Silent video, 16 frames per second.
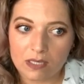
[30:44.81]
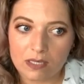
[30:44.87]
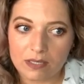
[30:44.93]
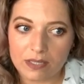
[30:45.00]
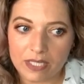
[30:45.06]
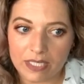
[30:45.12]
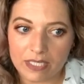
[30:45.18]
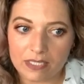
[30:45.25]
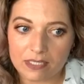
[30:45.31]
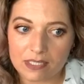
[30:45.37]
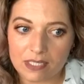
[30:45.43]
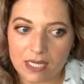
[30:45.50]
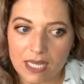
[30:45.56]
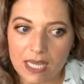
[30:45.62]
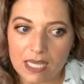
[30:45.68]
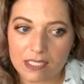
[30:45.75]
that I
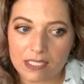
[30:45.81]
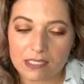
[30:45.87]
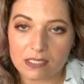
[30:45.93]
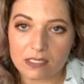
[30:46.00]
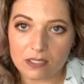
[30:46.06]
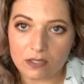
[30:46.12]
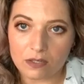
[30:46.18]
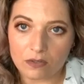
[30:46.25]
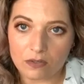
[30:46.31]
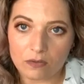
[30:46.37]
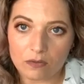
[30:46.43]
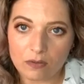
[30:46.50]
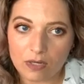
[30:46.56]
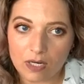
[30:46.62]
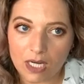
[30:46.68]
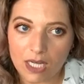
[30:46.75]
had to do,
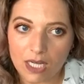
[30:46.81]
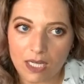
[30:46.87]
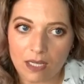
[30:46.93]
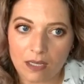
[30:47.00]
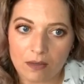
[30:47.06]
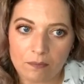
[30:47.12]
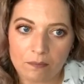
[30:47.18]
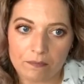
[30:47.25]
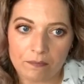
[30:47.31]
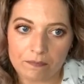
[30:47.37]
and